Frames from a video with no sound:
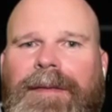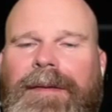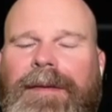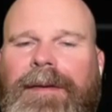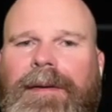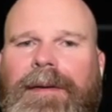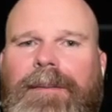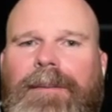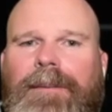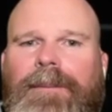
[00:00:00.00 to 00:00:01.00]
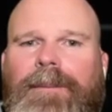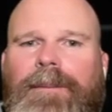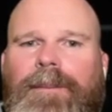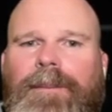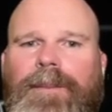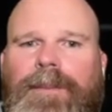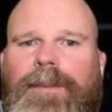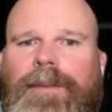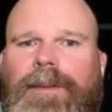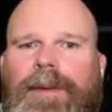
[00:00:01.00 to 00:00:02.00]

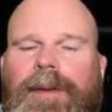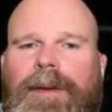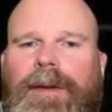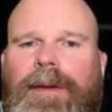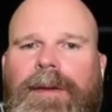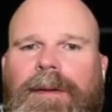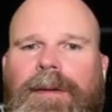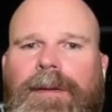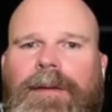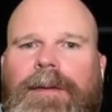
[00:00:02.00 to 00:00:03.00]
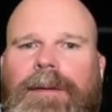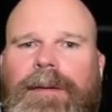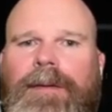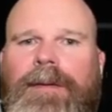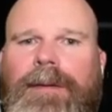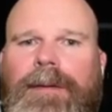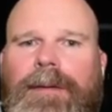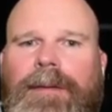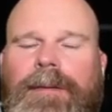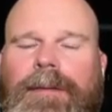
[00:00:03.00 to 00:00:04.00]

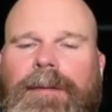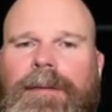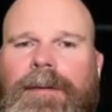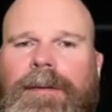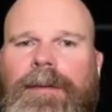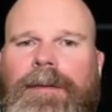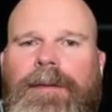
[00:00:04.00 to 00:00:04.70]
No words are spoken by the person on screen.